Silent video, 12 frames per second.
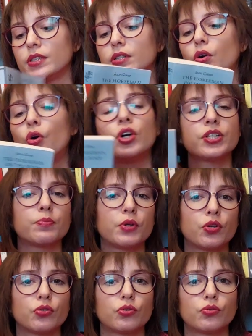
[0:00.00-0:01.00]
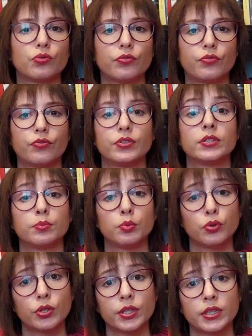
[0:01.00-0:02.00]
Horseman on the Roof, the
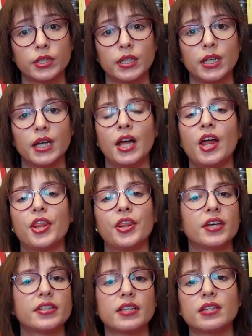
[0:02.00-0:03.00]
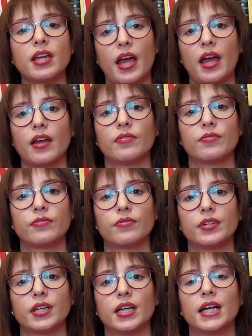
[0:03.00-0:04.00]
book, doesn't have
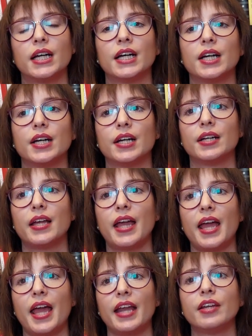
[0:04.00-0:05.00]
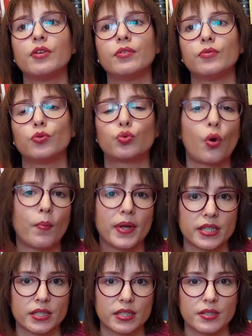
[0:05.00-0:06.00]
any
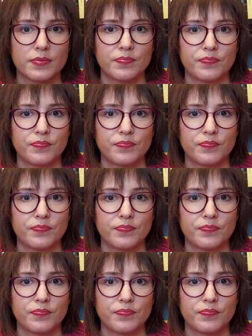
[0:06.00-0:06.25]
romance.